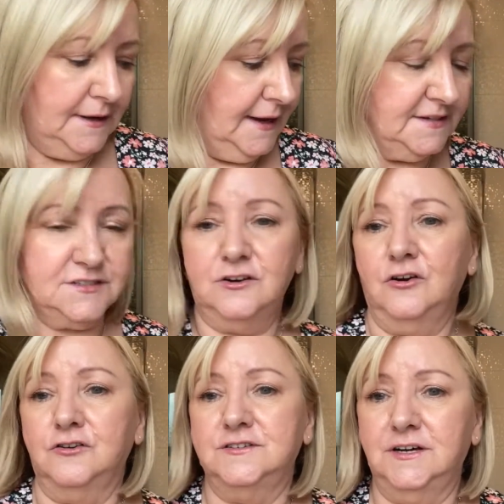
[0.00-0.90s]
Estee
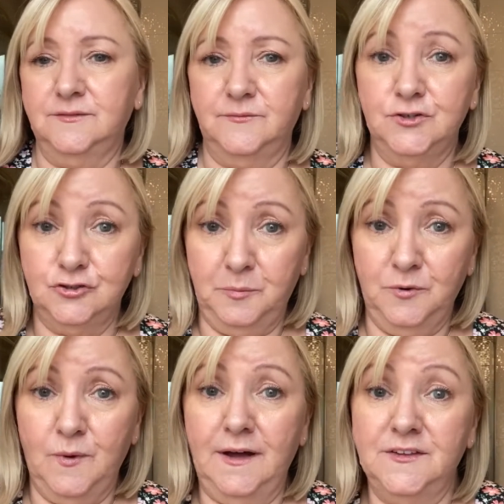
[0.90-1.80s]
Lauder double
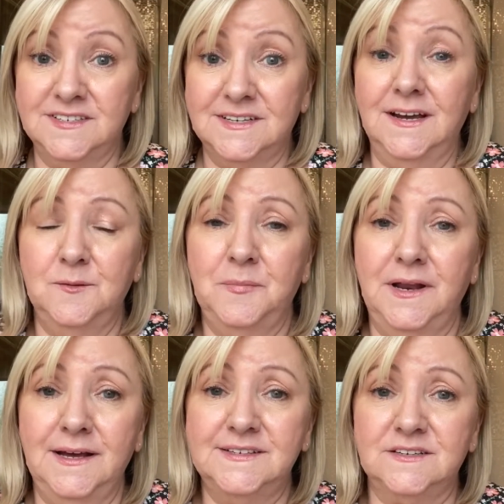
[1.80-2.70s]
wear, the stay in
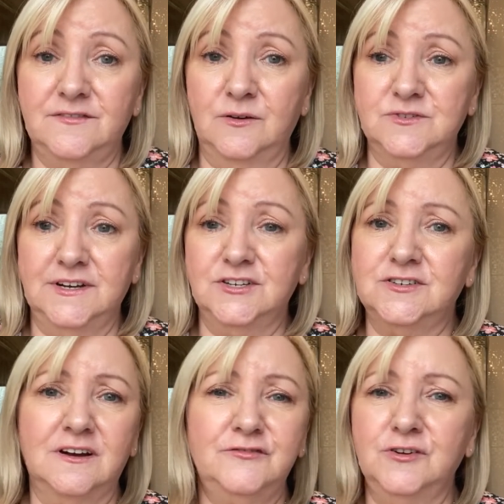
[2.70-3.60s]
place foundation,
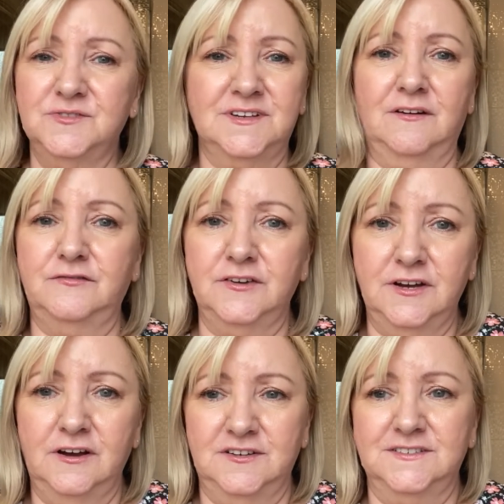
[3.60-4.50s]
I've used that for
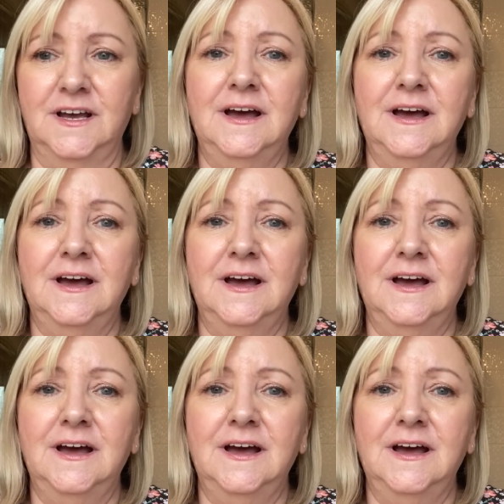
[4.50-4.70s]
years